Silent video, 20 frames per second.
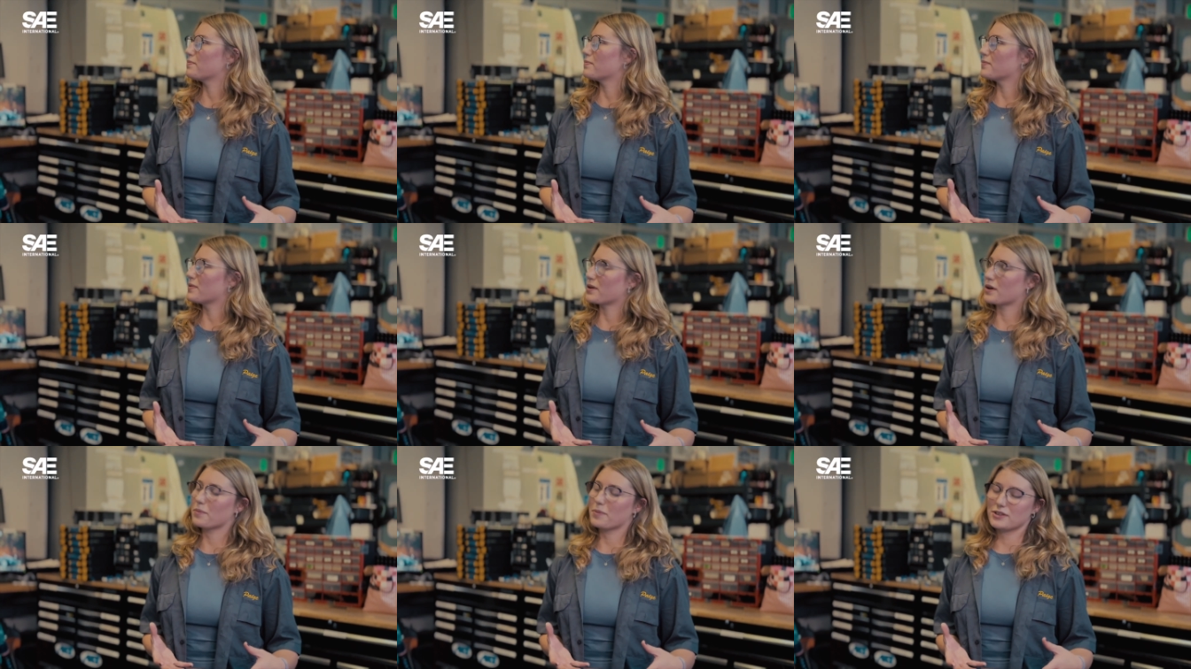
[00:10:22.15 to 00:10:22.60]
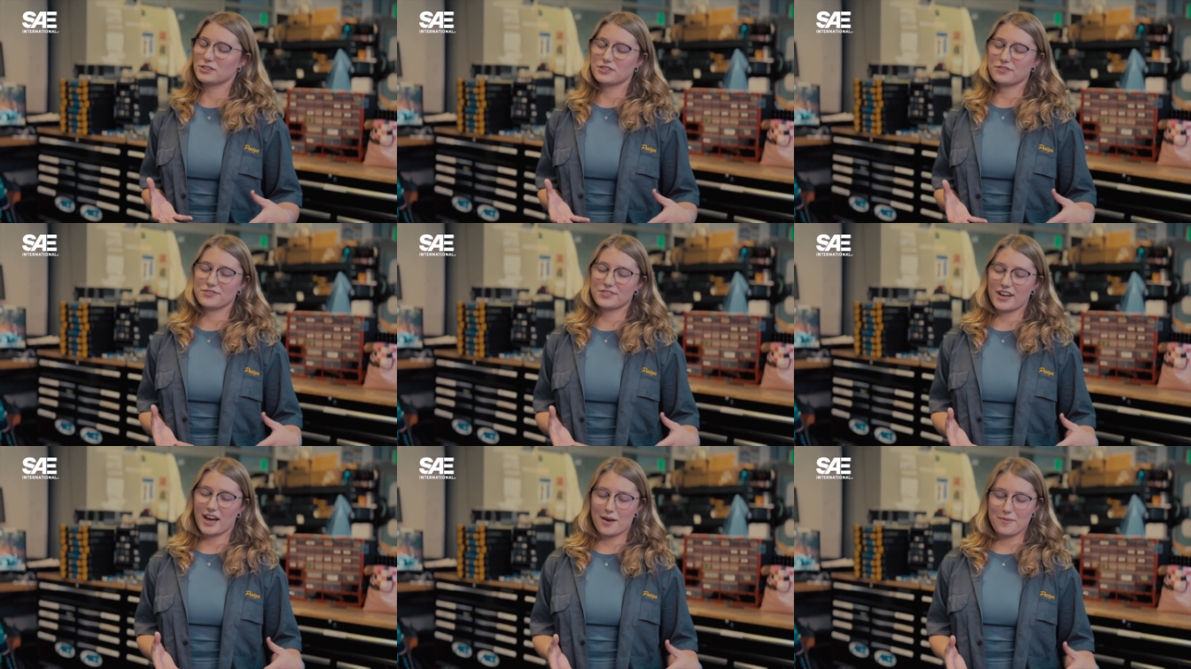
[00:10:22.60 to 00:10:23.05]
put a bunch
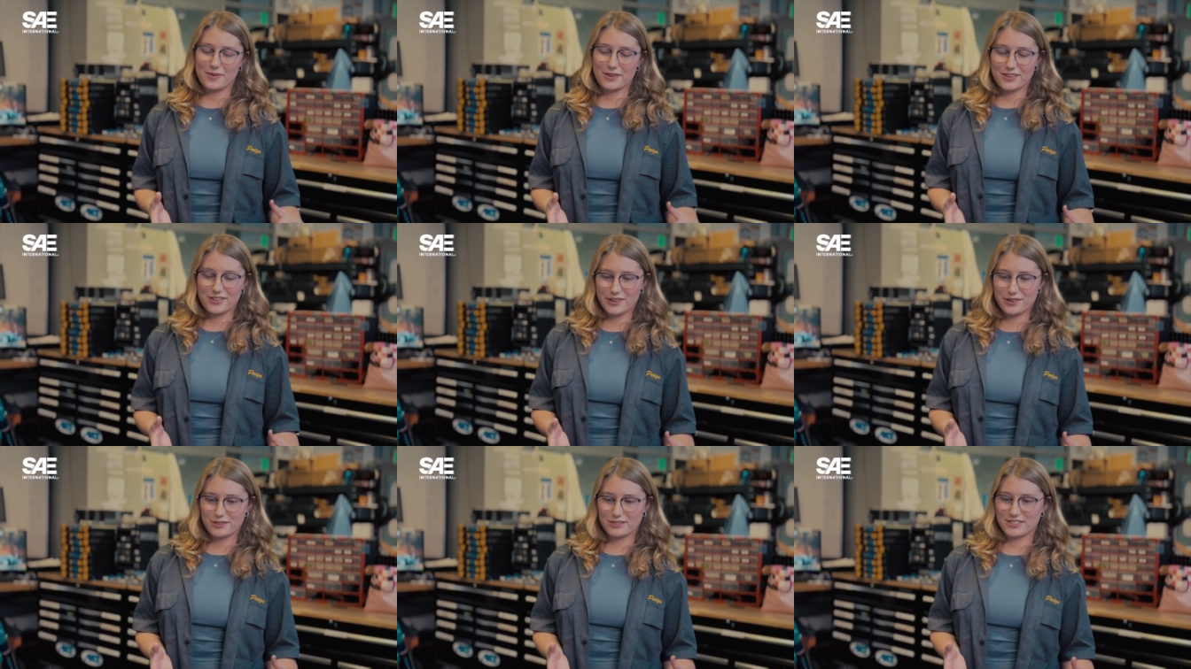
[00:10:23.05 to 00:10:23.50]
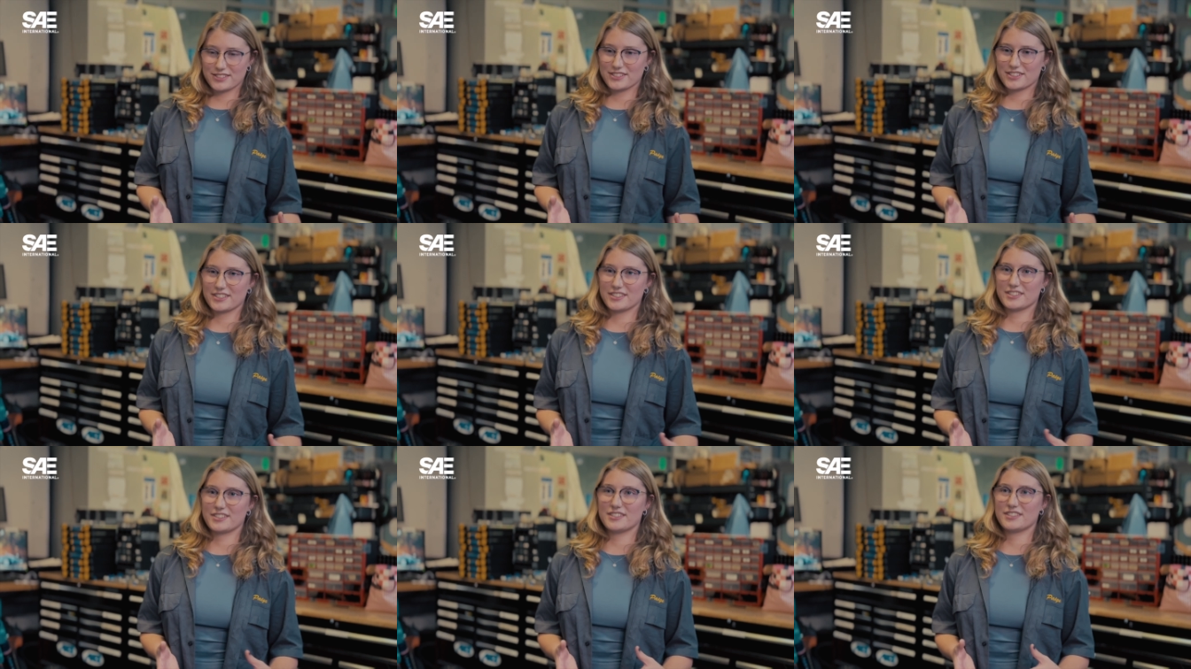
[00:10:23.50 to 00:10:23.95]
of time into, just
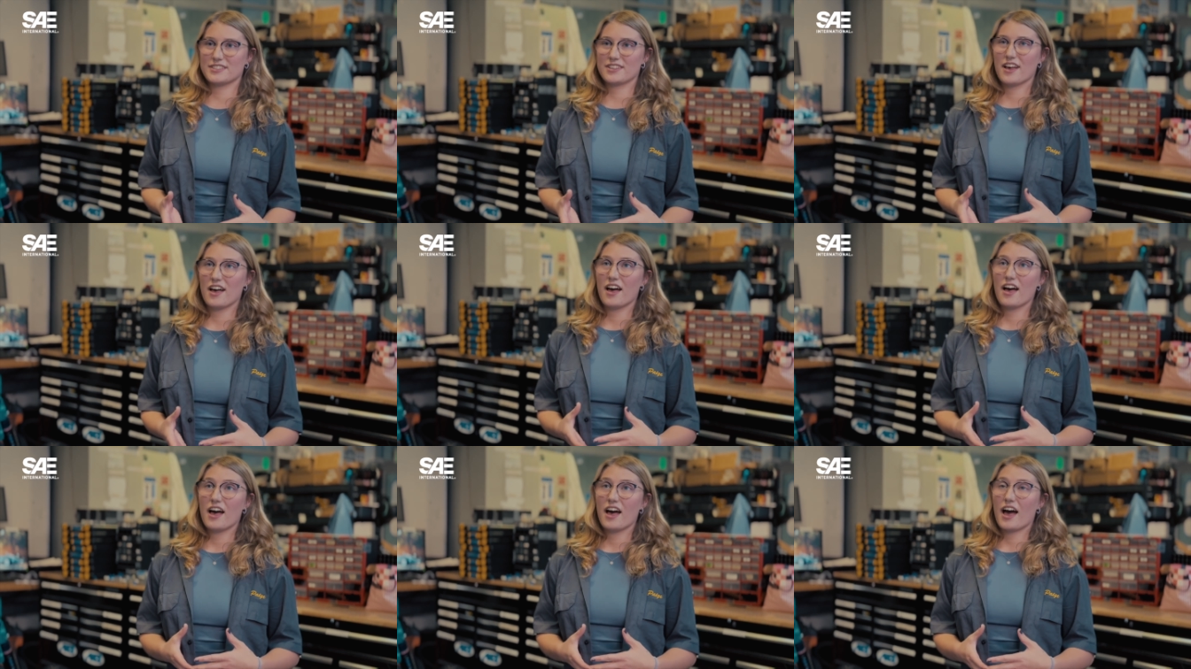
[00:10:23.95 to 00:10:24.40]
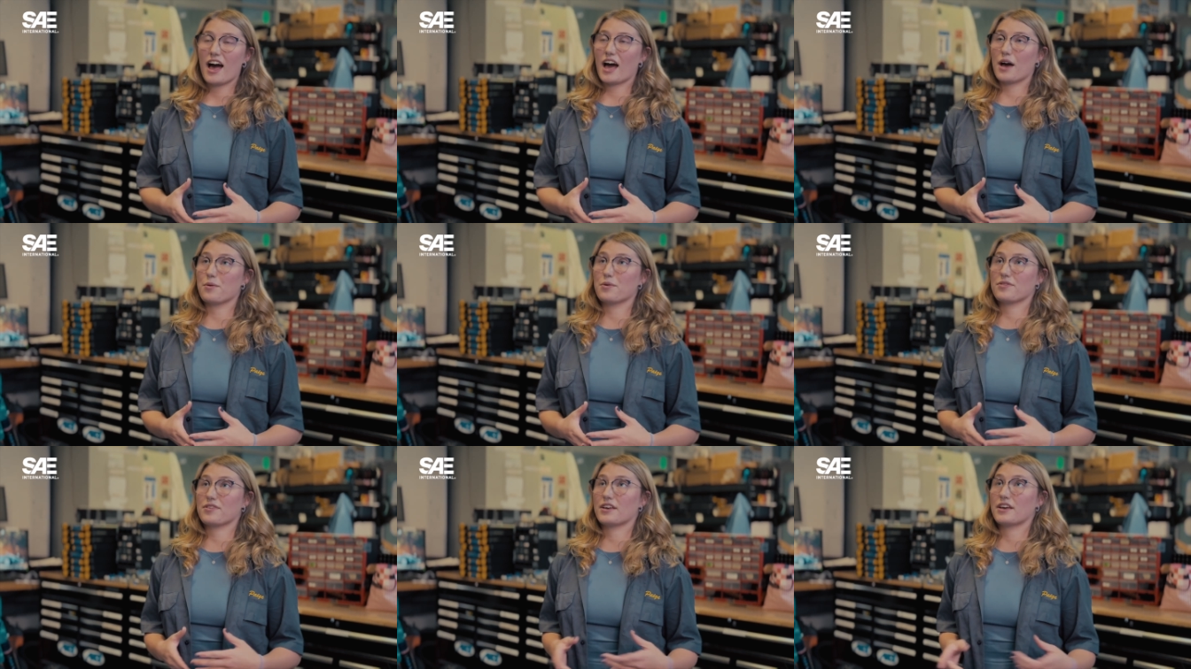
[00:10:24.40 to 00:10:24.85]
because
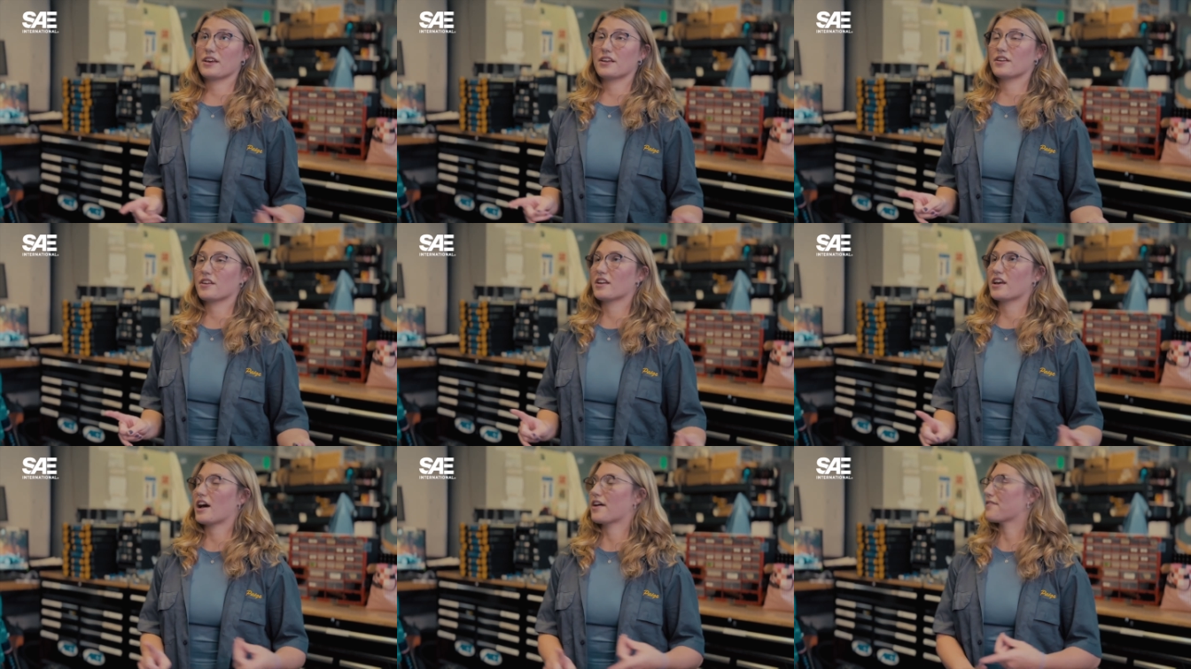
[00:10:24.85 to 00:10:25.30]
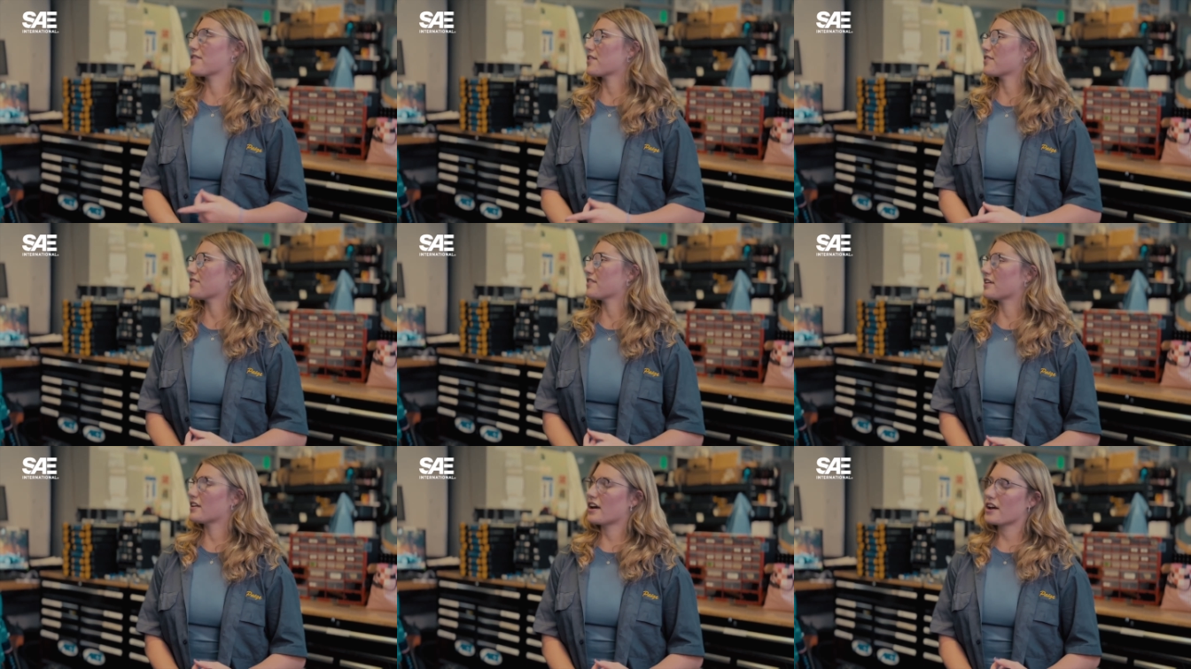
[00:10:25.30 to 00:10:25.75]
I was in
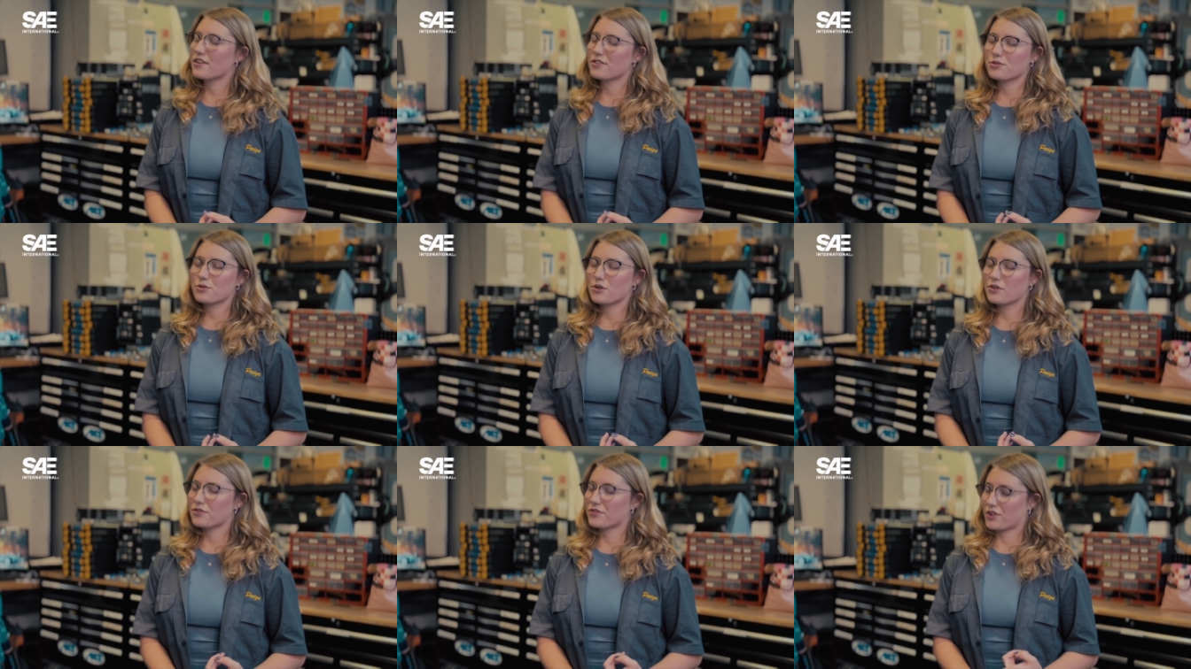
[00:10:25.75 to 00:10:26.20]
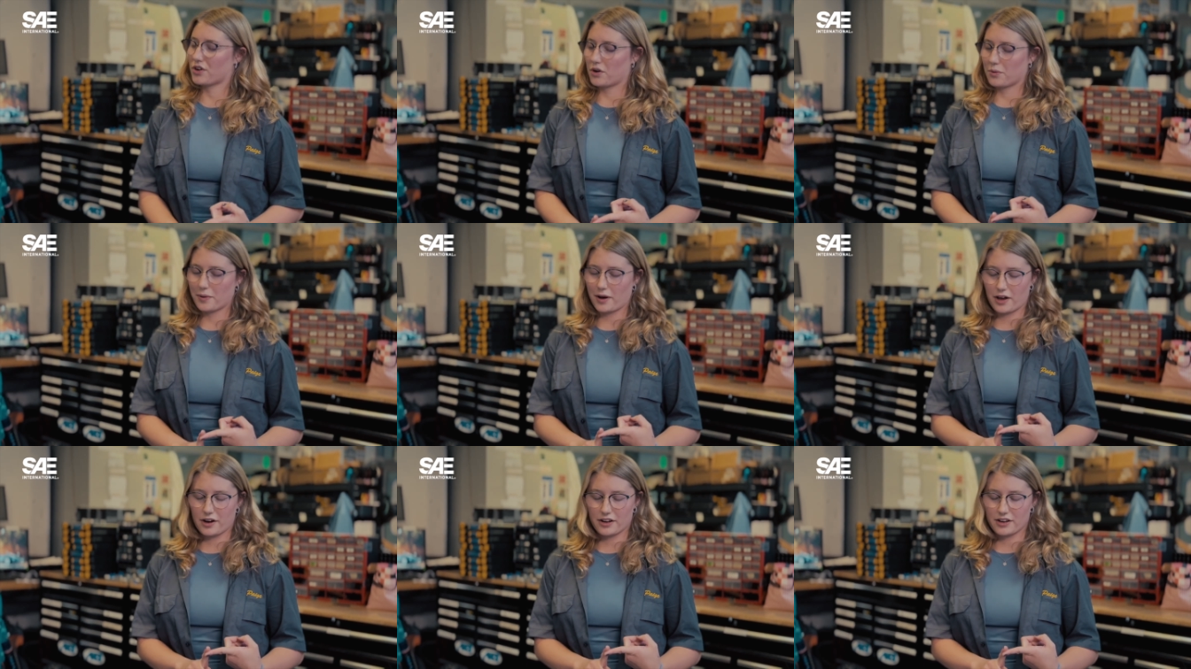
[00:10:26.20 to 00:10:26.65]
FRC in high school for
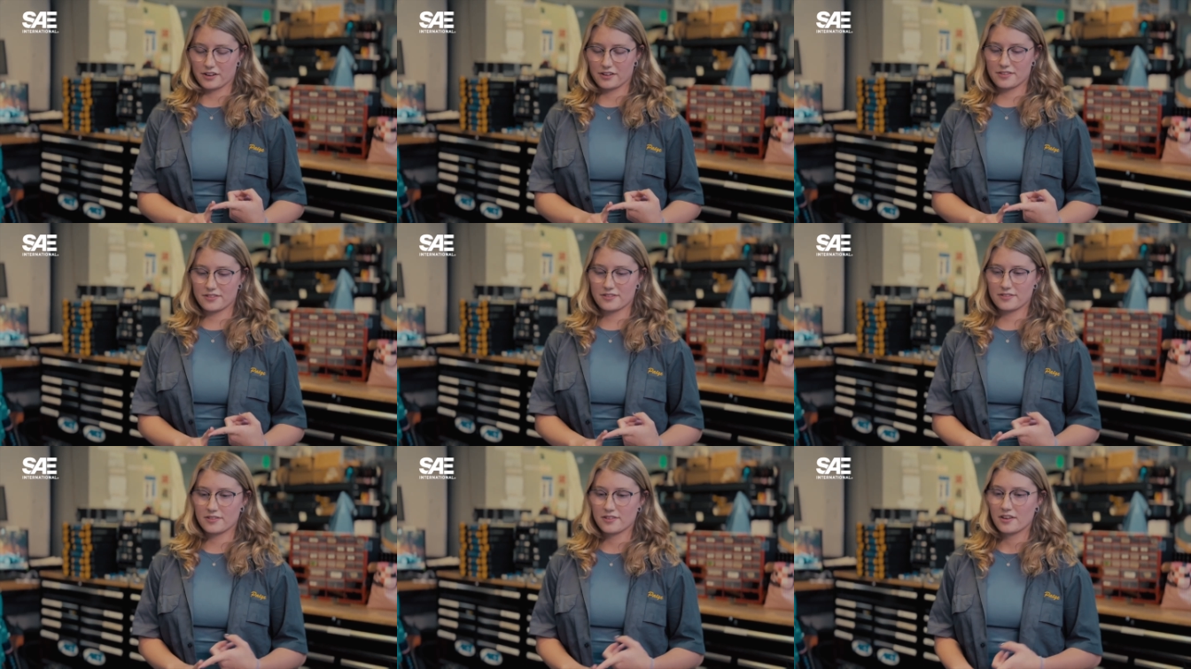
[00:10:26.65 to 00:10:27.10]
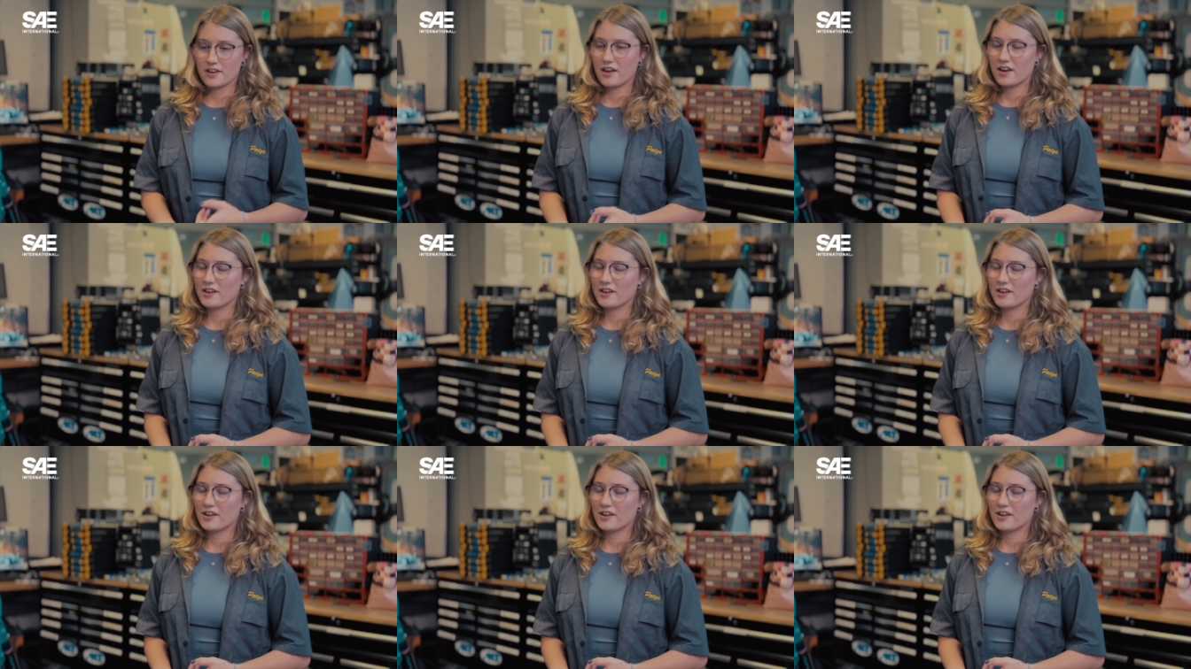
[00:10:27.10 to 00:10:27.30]
robotics.